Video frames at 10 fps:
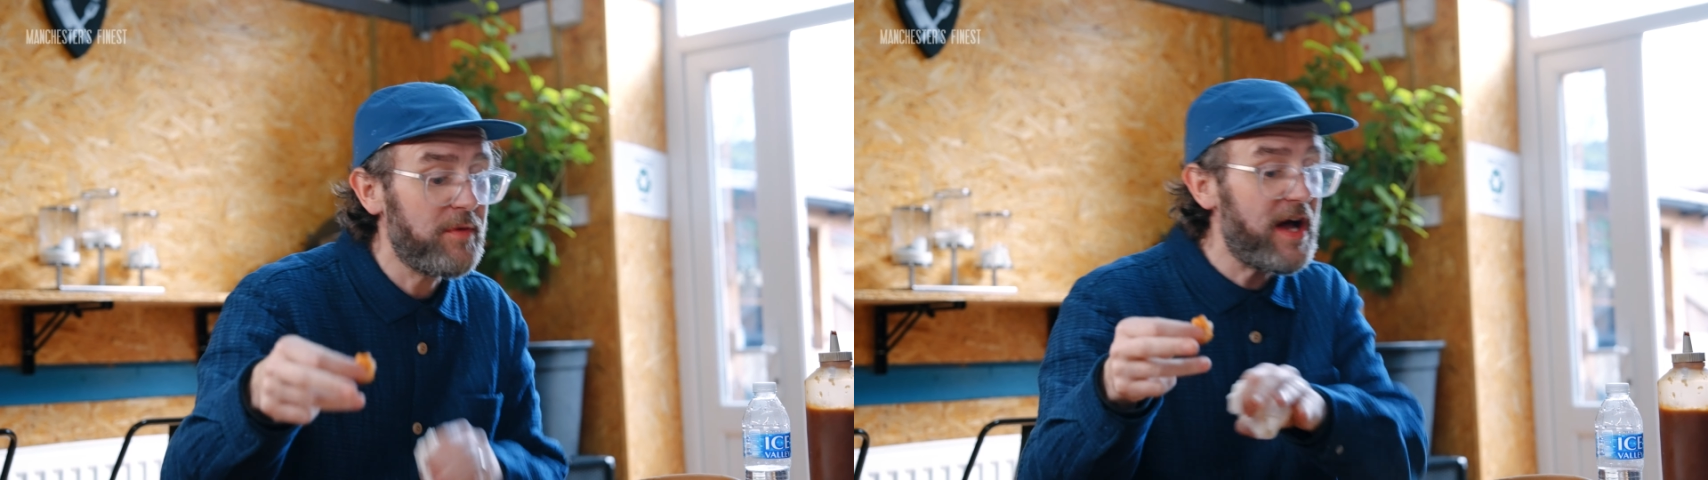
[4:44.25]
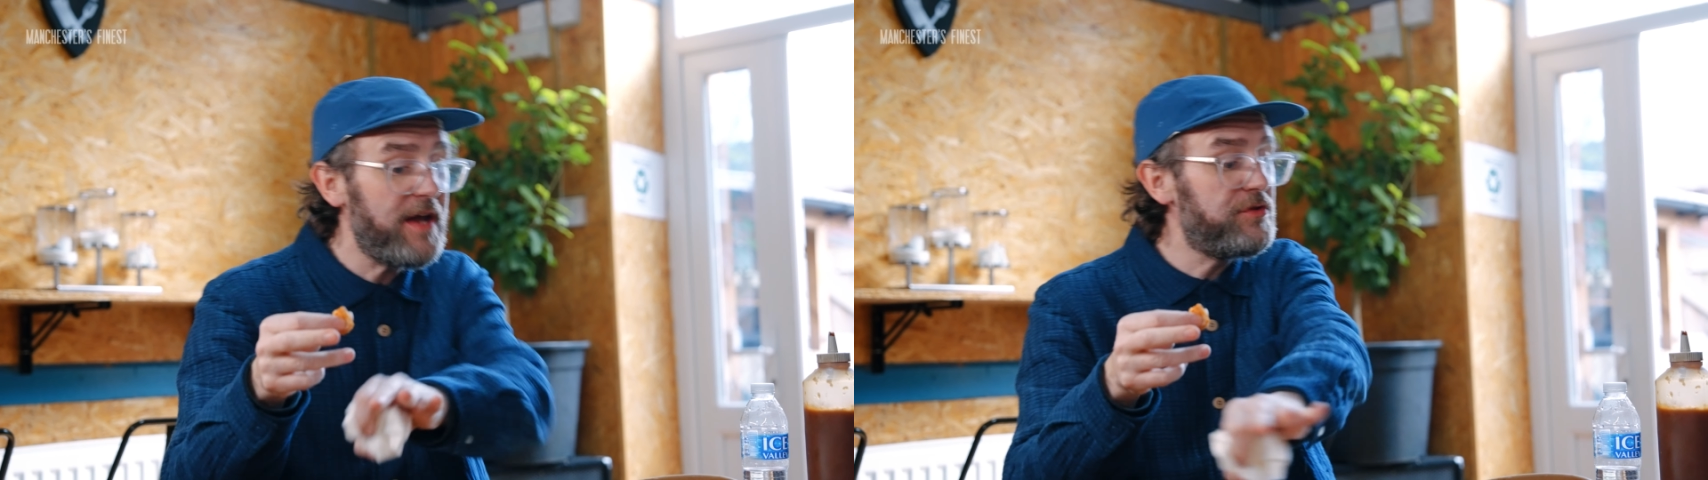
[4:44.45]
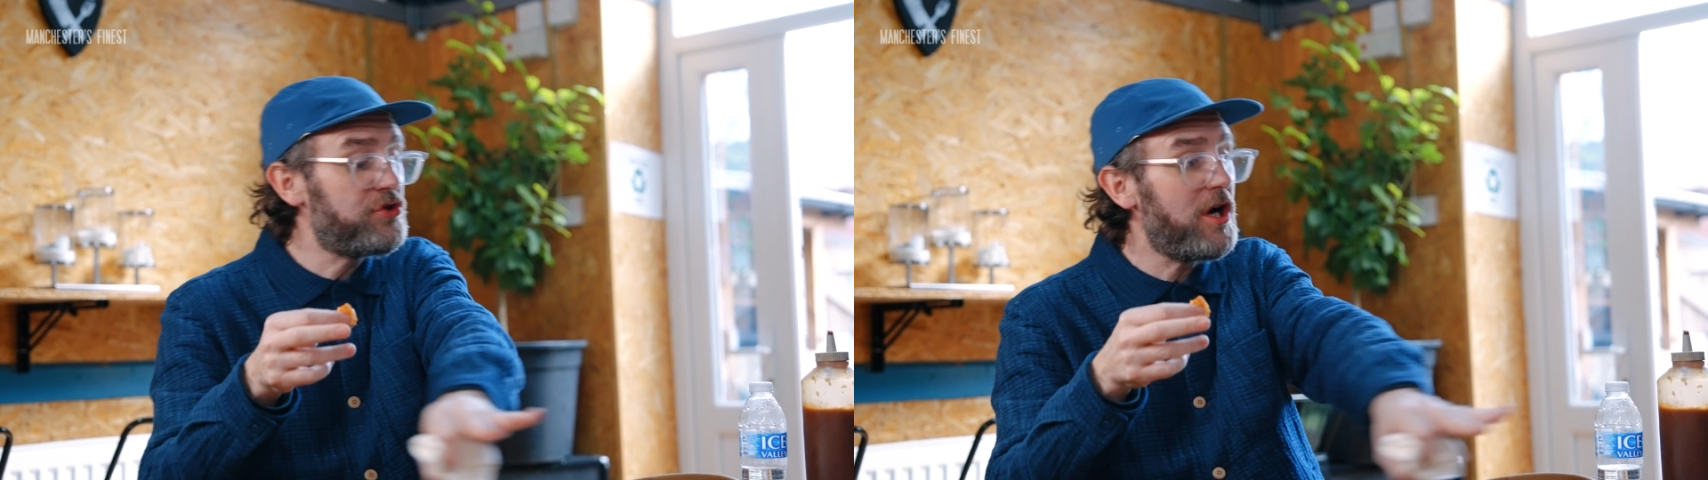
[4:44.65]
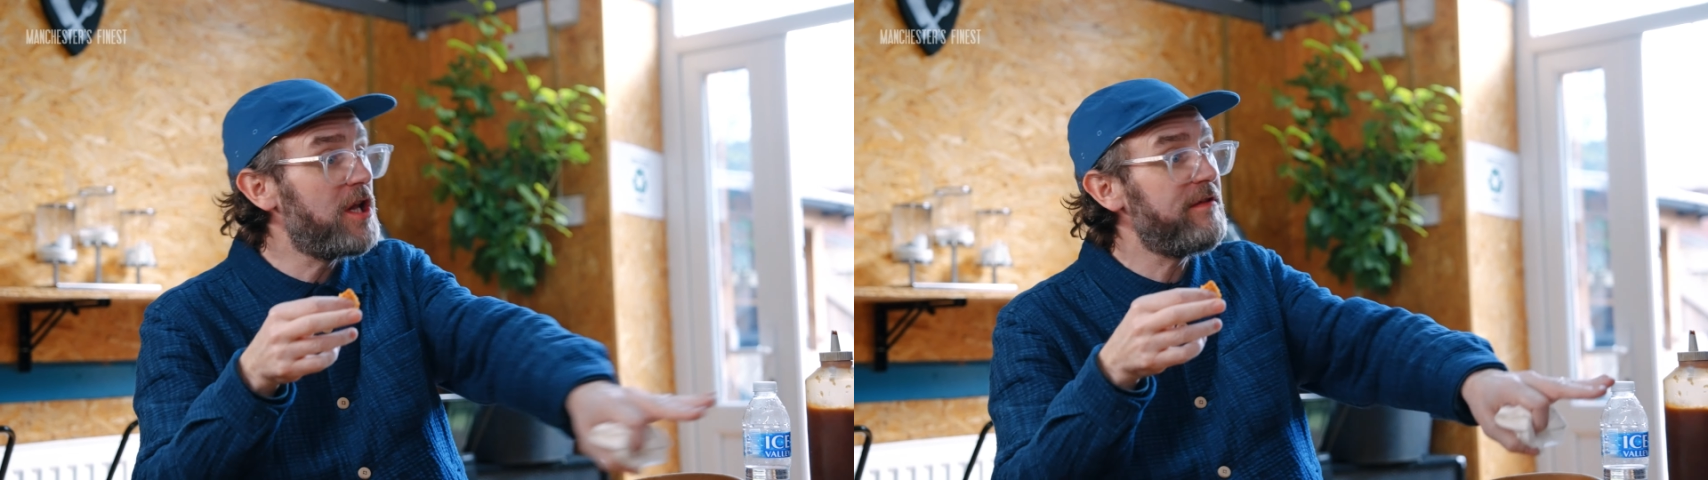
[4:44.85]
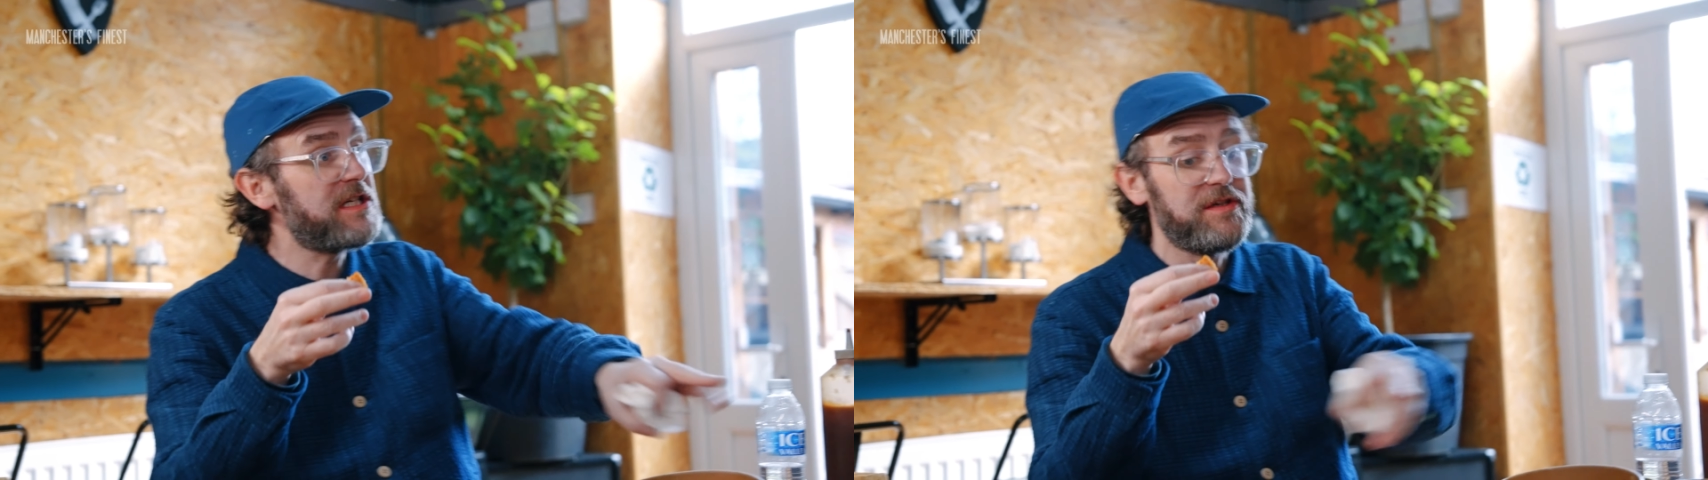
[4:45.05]
Without even trying
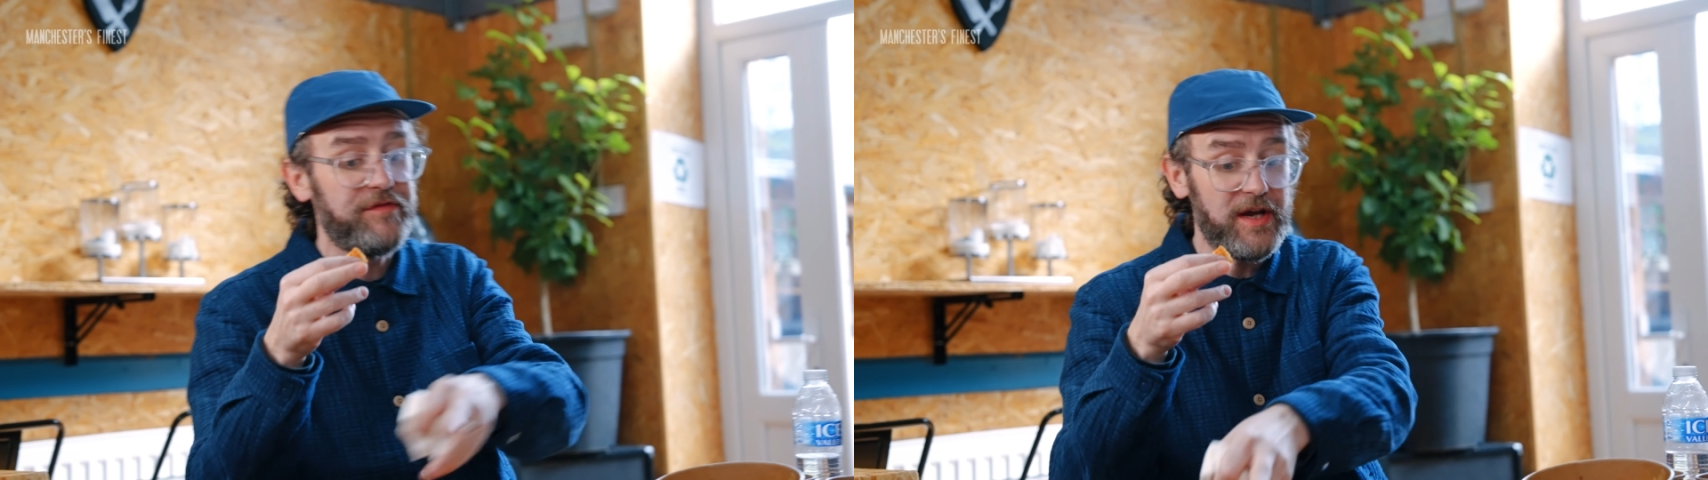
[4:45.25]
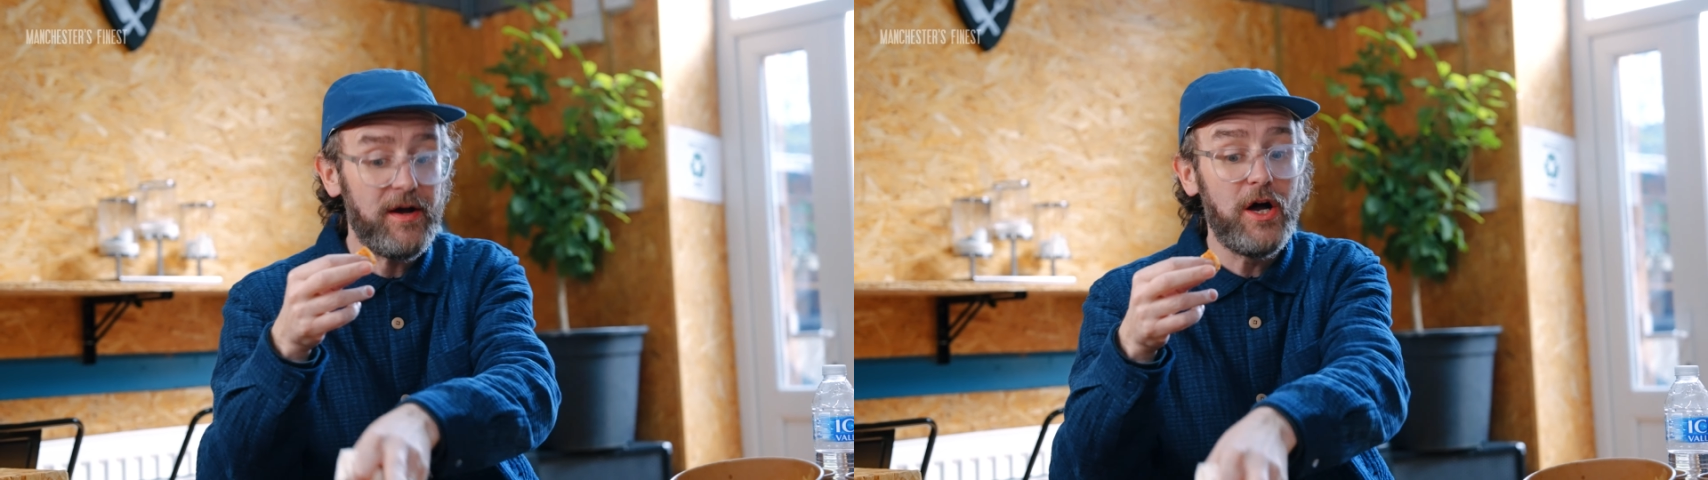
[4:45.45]
the rest of it,